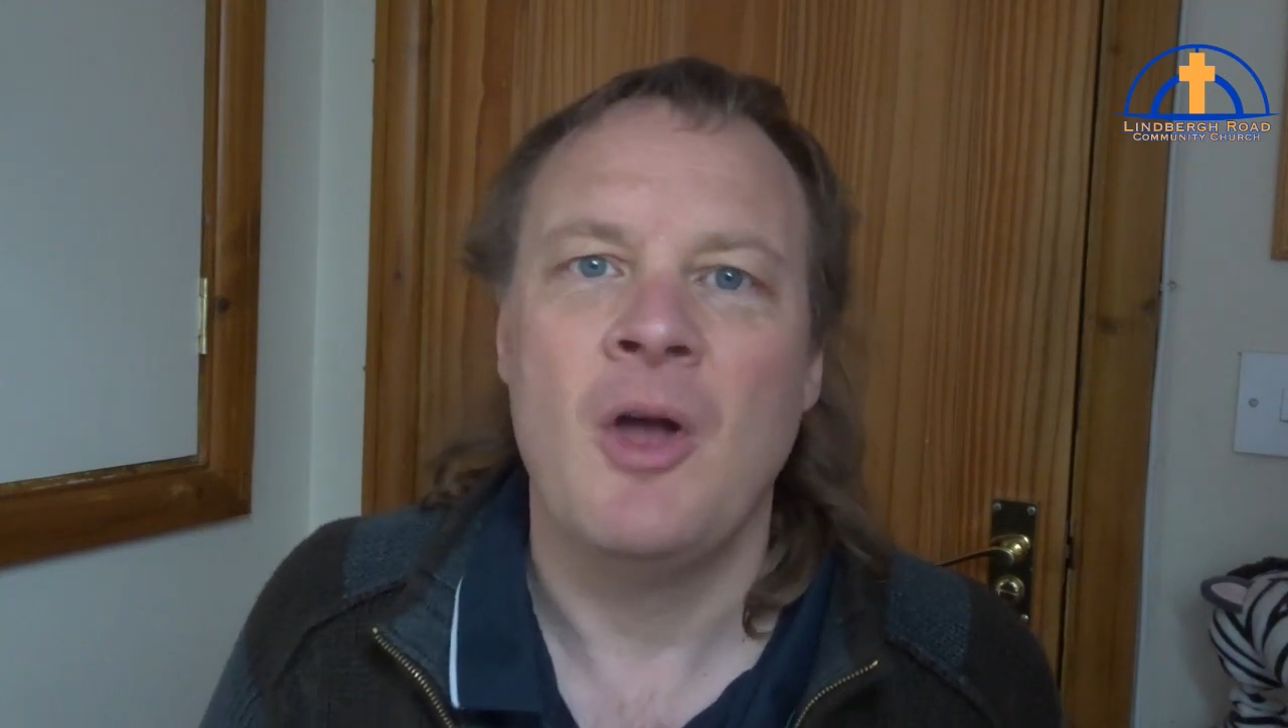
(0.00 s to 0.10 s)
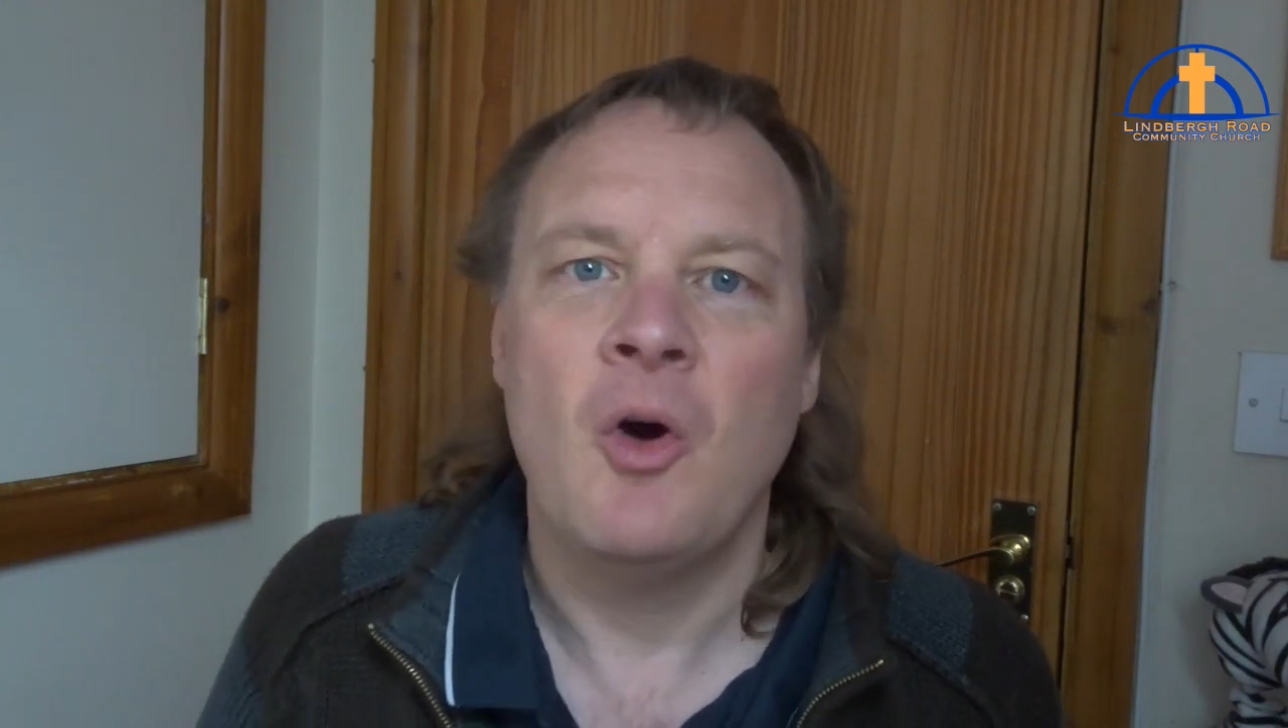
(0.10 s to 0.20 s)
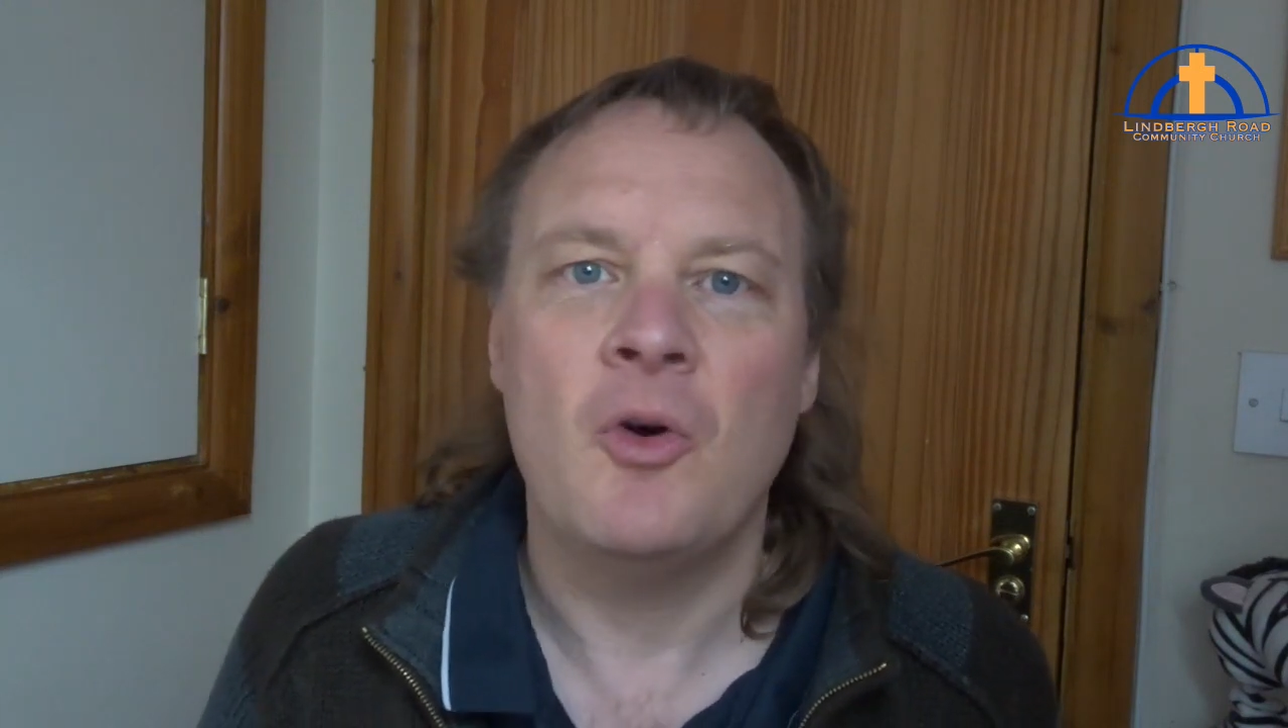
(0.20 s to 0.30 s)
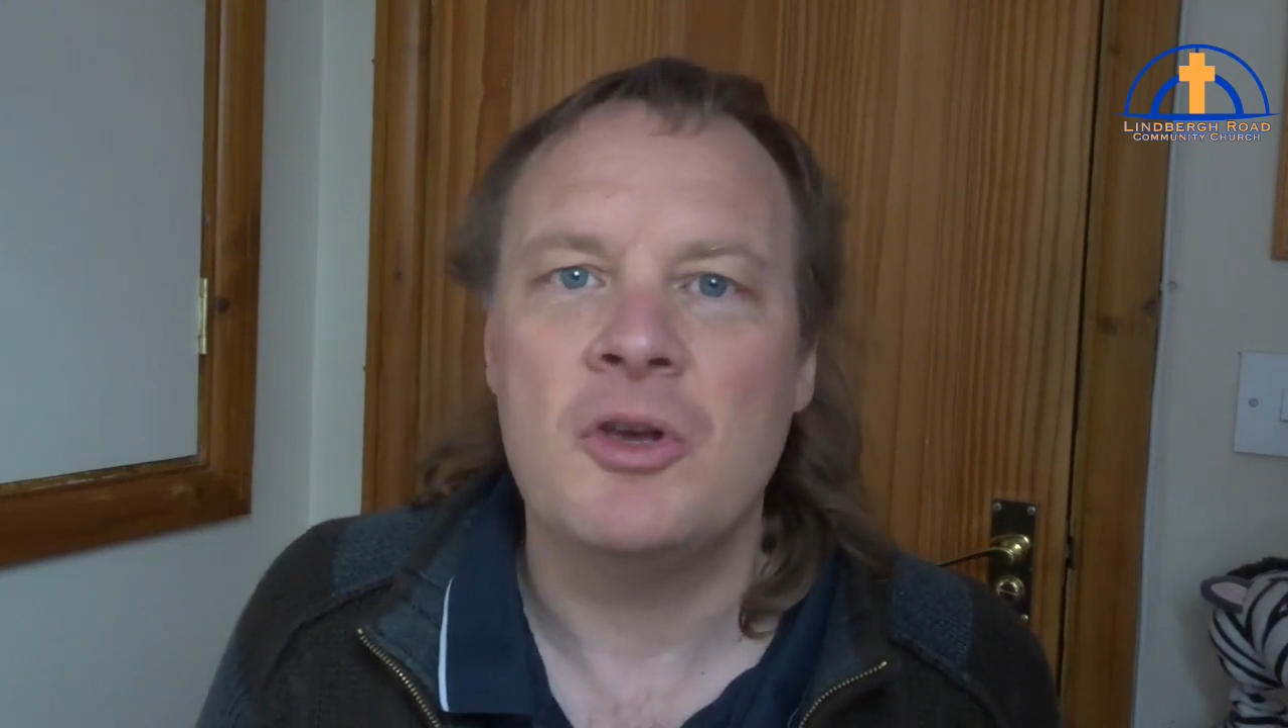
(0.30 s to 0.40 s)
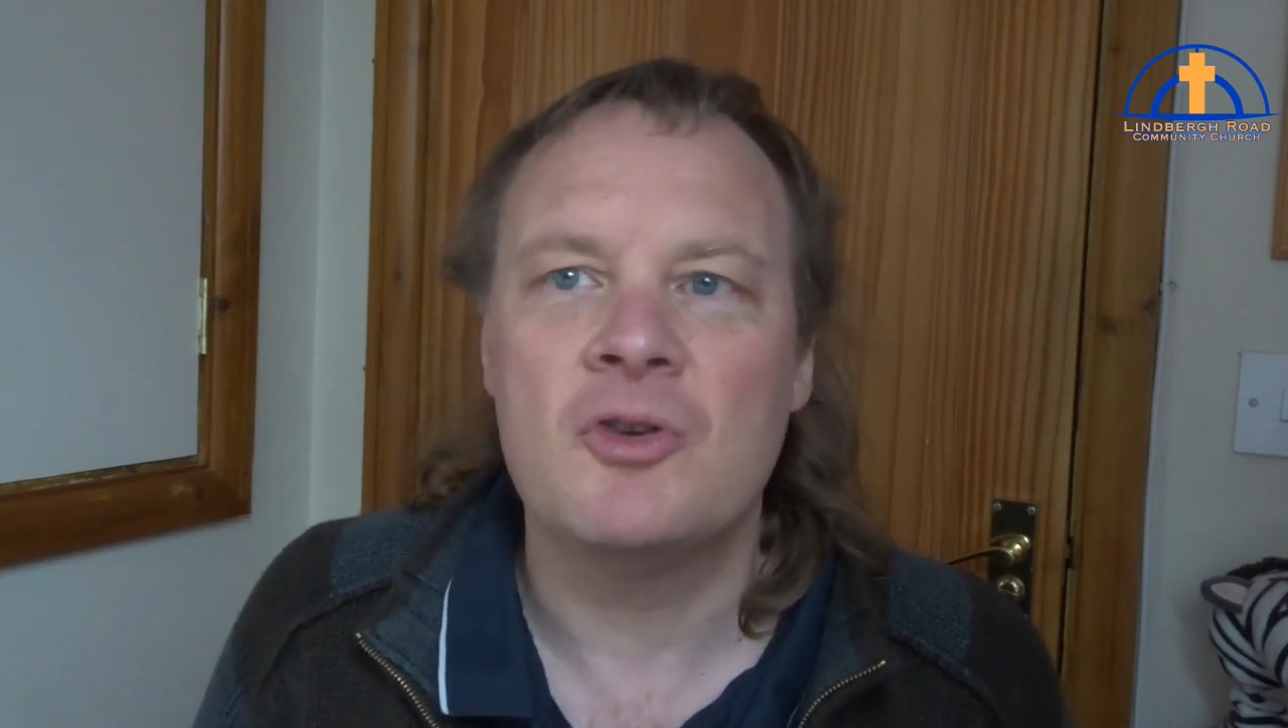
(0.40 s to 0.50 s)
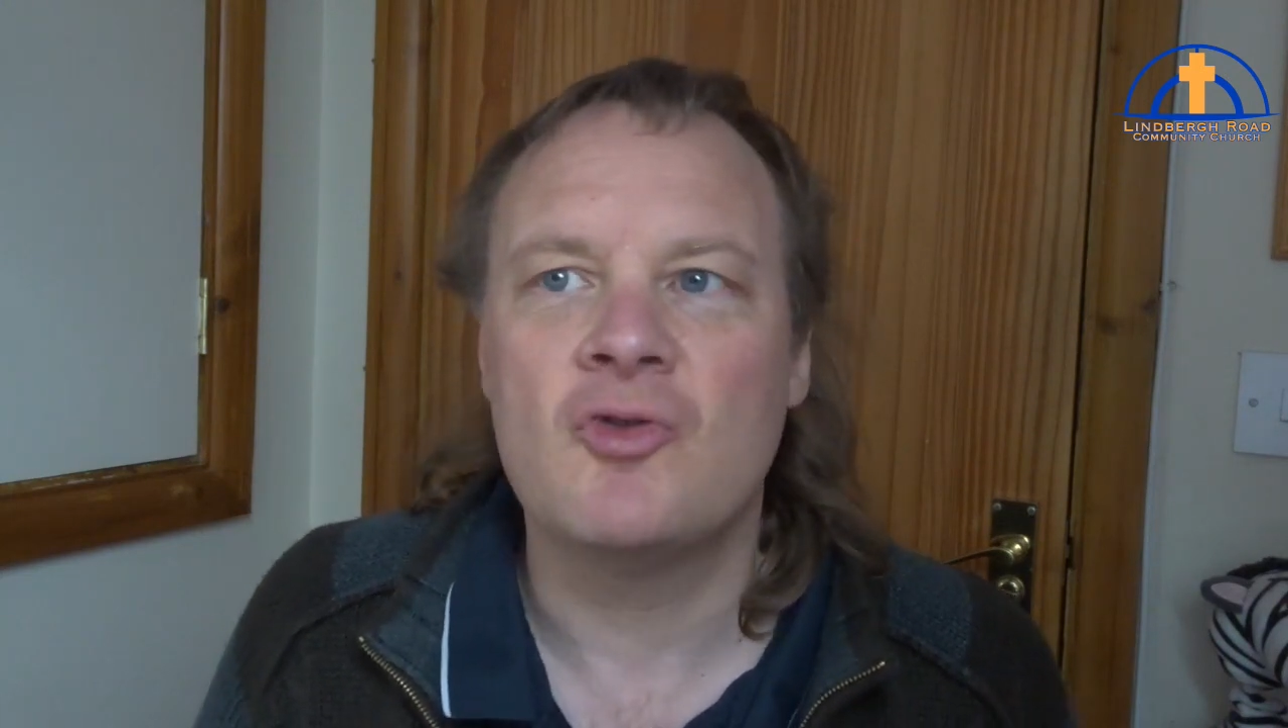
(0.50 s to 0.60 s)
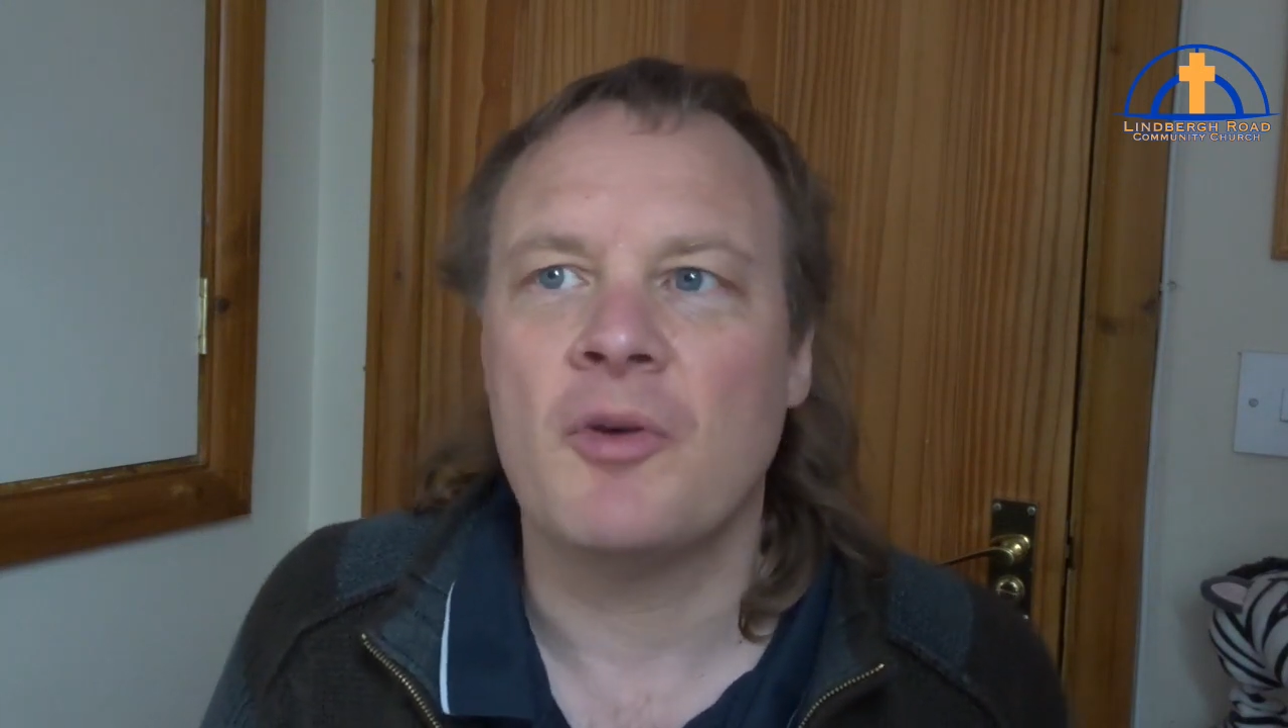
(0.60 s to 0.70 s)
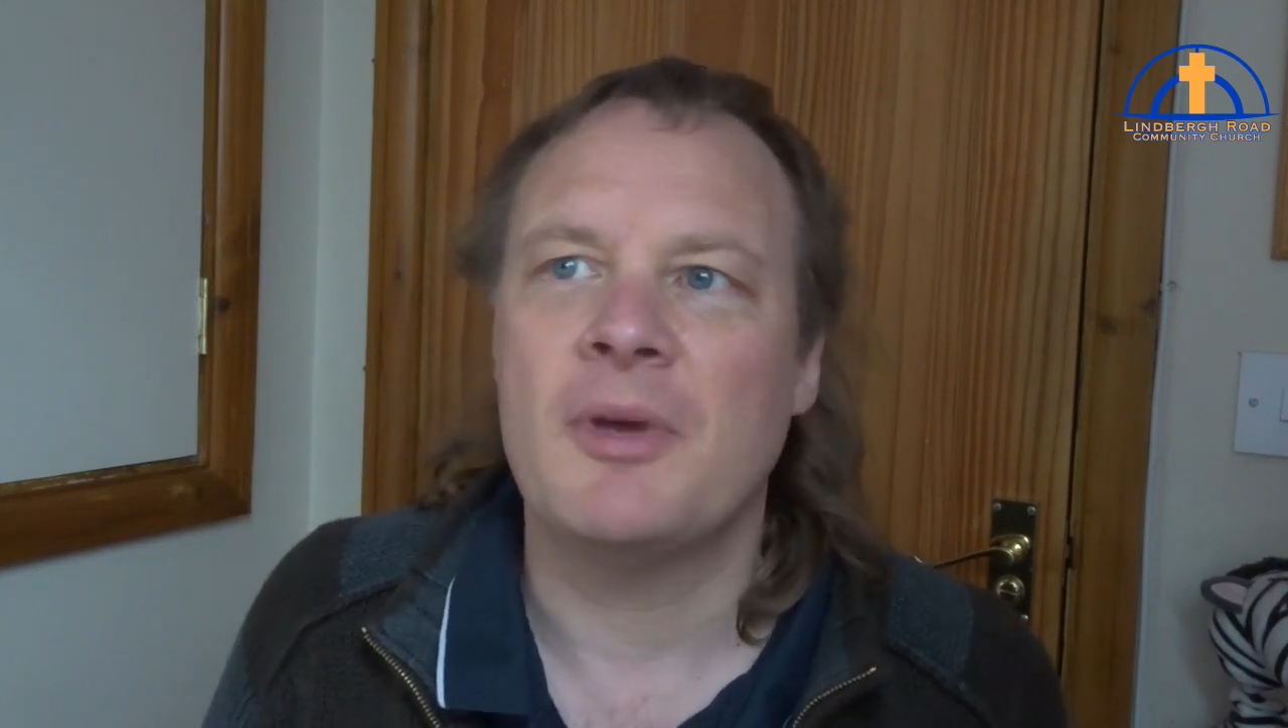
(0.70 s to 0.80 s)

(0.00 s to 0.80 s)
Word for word: Or you could drop